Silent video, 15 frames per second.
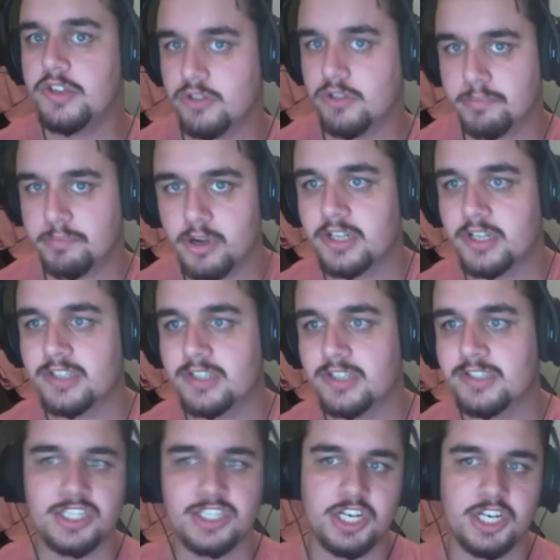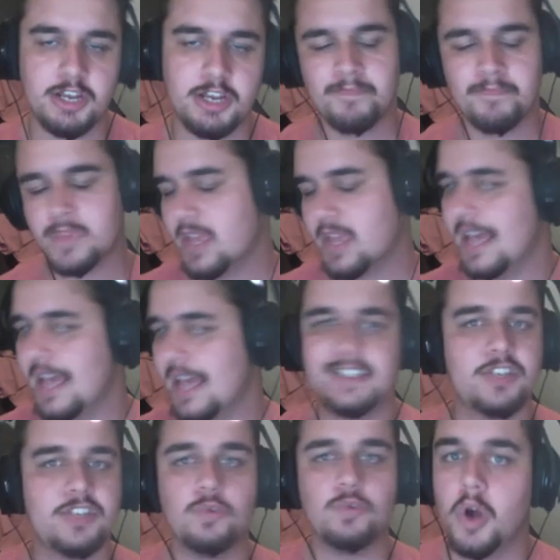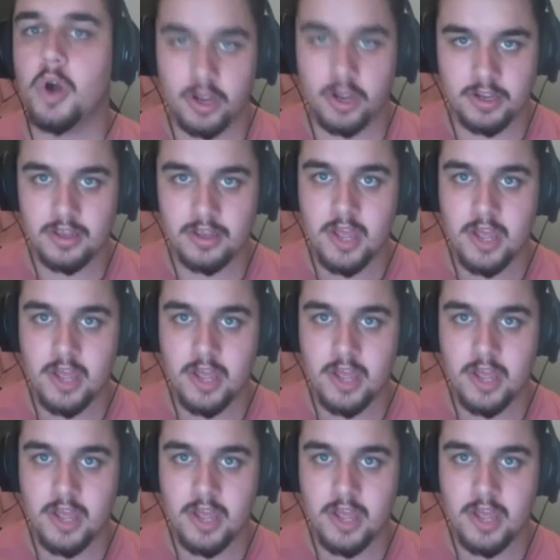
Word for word: to the Broncos last year, and it didn't work.